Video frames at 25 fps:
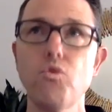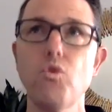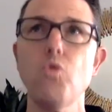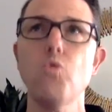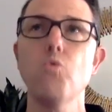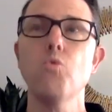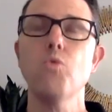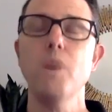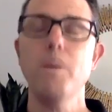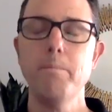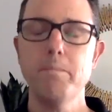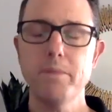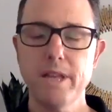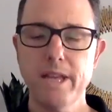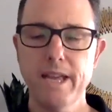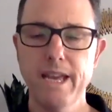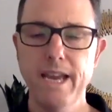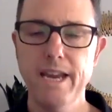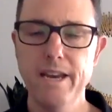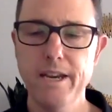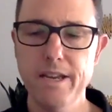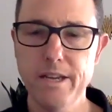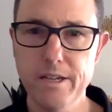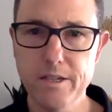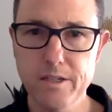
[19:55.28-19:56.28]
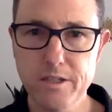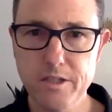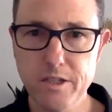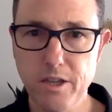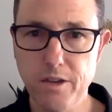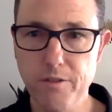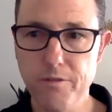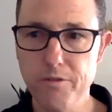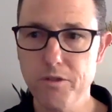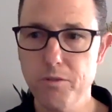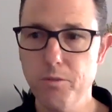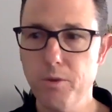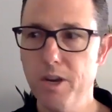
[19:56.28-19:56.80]
replicating
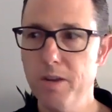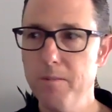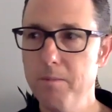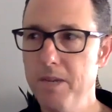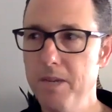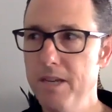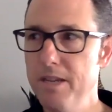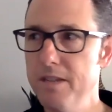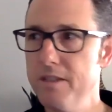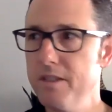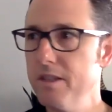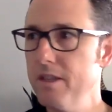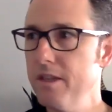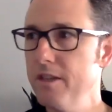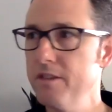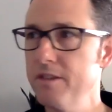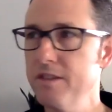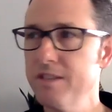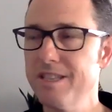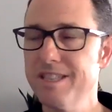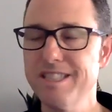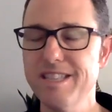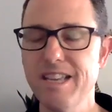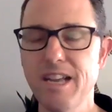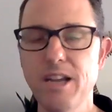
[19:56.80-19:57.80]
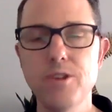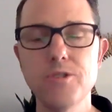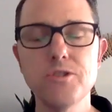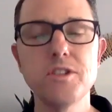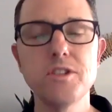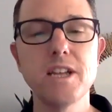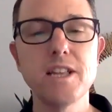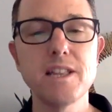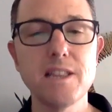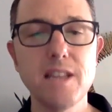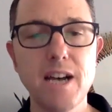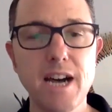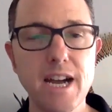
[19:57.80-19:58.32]
itself. So what I mean is the cells
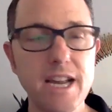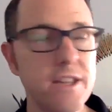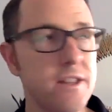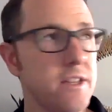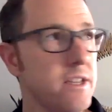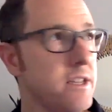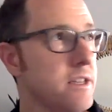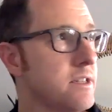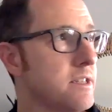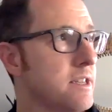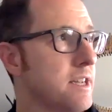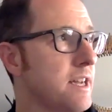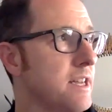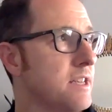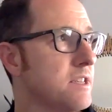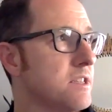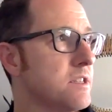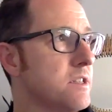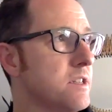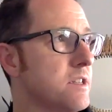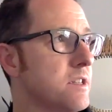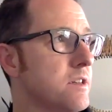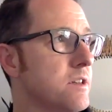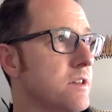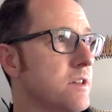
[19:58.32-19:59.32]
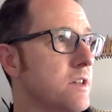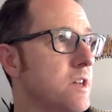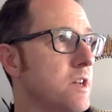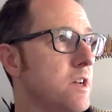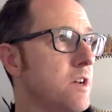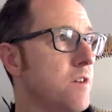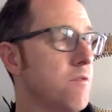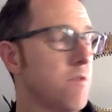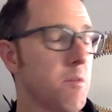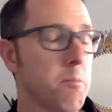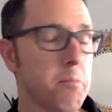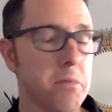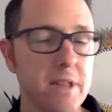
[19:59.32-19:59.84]
that line the intestine
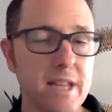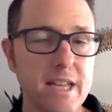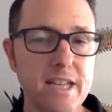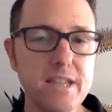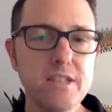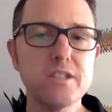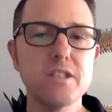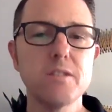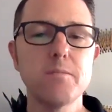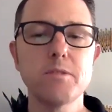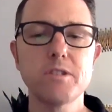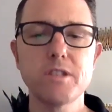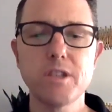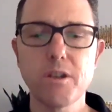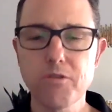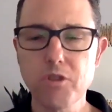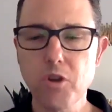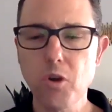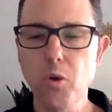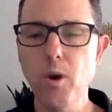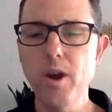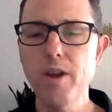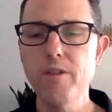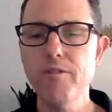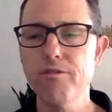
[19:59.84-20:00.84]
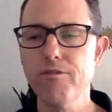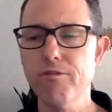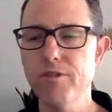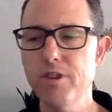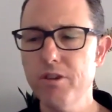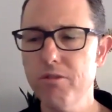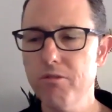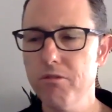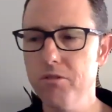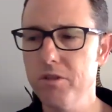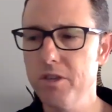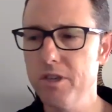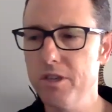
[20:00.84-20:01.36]
replace themselves quite
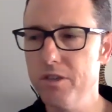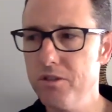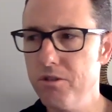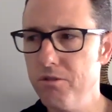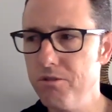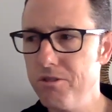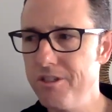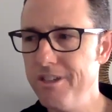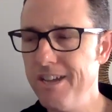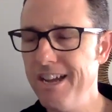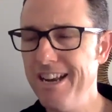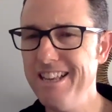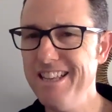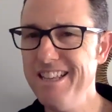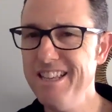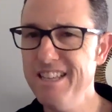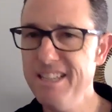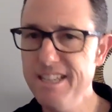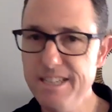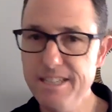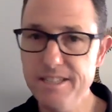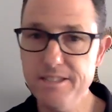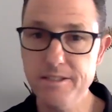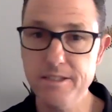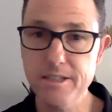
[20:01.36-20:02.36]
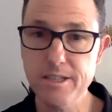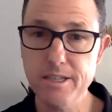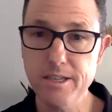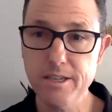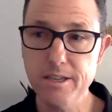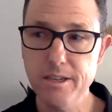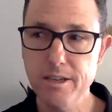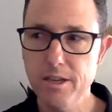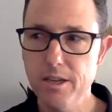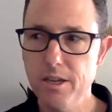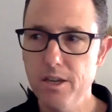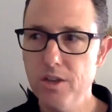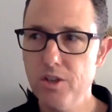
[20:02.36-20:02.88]
frequently. So it's not
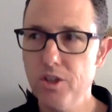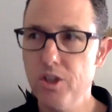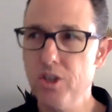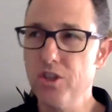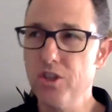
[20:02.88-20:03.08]
easy to